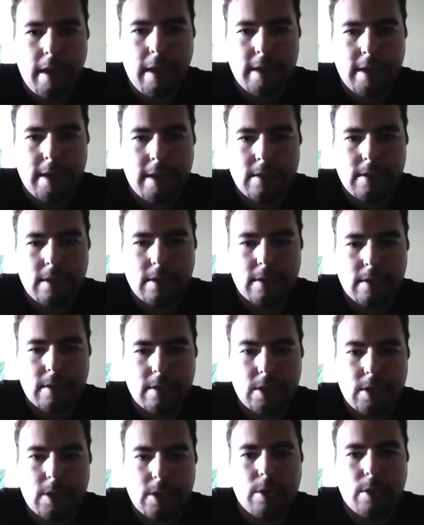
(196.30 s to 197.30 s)
at
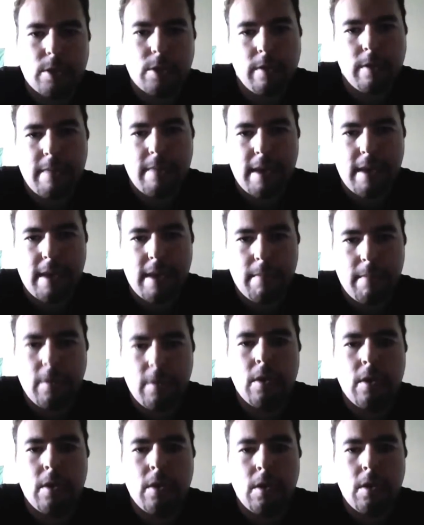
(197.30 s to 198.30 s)
6:30 p.m.
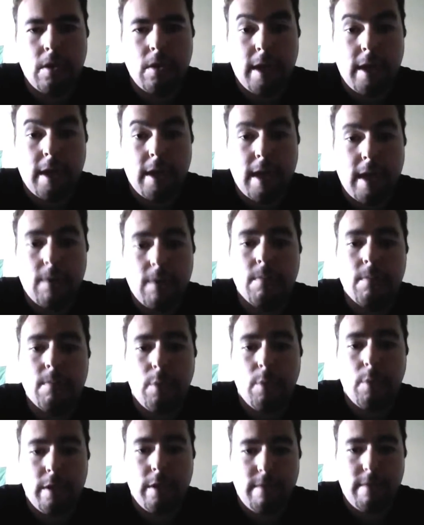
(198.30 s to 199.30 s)
Again,
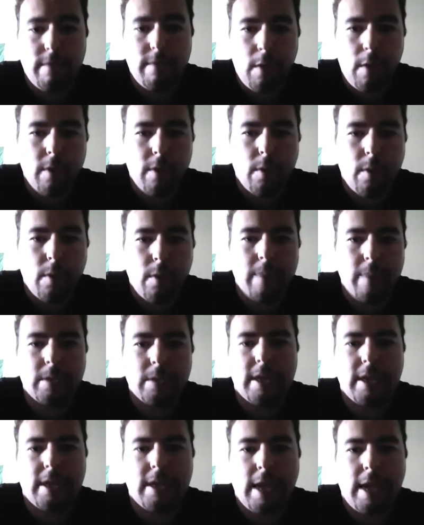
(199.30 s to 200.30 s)
more info on the
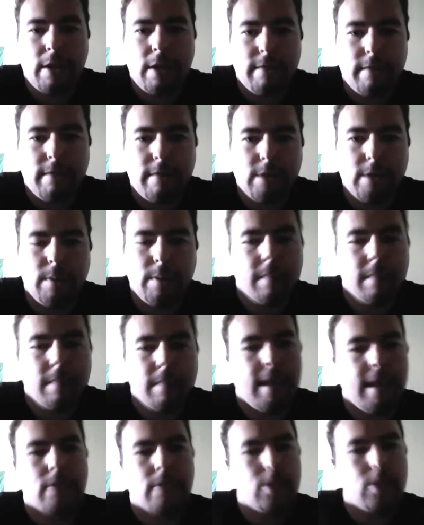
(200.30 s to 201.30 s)
website and our Facebook
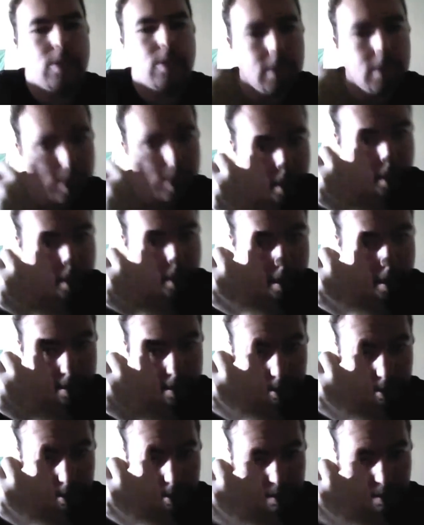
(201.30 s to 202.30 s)
page, so